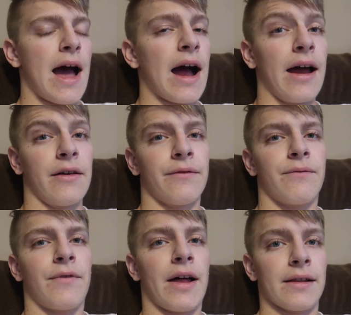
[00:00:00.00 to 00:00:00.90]
I
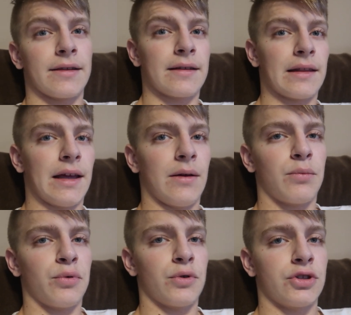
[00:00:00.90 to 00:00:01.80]
fell
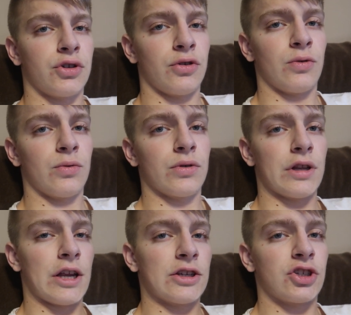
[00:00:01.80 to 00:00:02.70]
asleep, which you
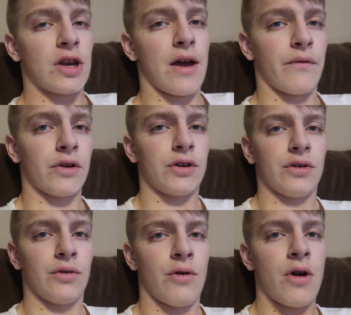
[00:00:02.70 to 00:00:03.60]
should never
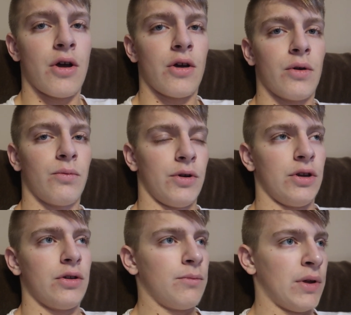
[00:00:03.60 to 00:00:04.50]
do
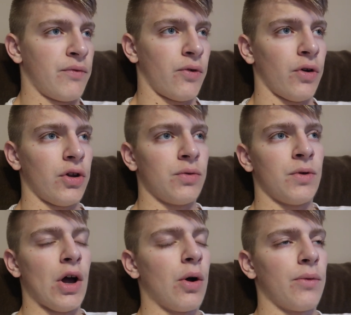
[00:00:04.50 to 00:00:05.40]
when before you
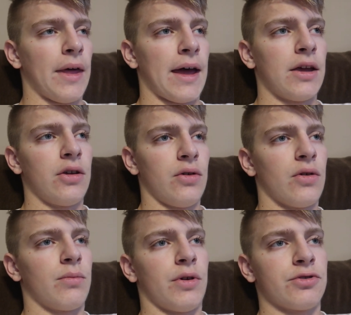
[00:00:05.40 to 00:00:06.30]
know that
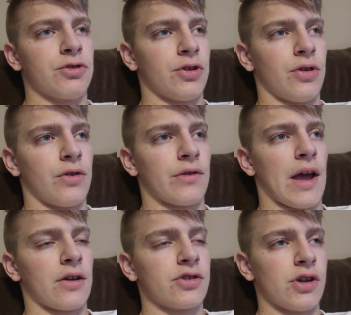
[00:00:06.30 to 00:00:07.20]
your blood sugar is
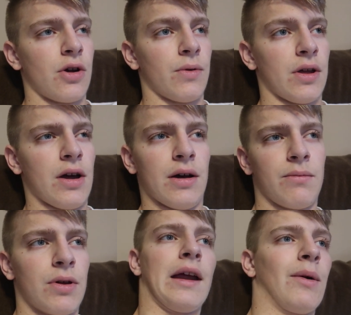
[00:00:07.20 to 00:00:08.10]
actually going
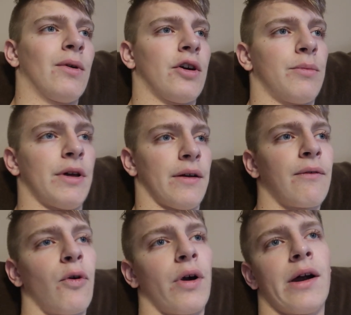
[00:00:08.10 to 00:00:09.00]
up. And I woke up like
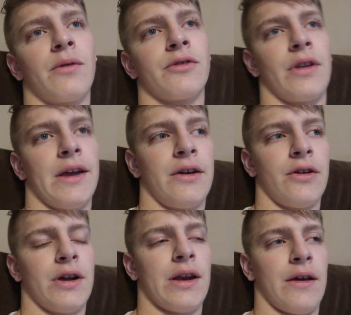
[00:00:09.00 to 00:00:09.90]
4 hours
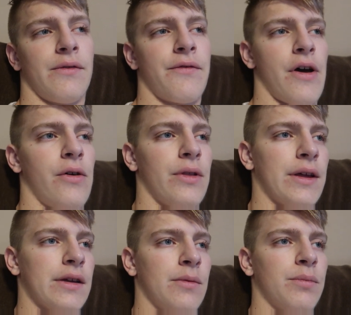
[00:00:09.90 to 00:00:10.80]
later and I felt
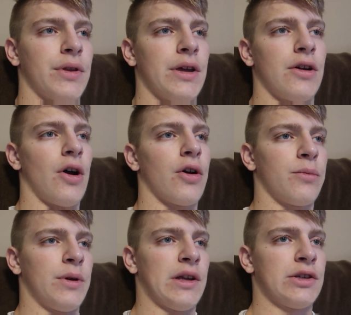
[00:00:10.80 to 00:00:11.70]
like complete
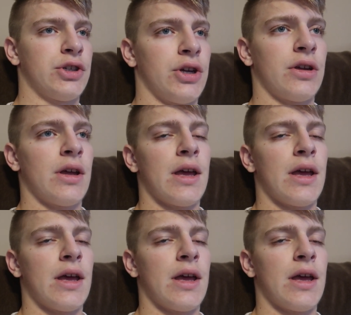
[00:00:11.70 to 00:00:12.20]
garbage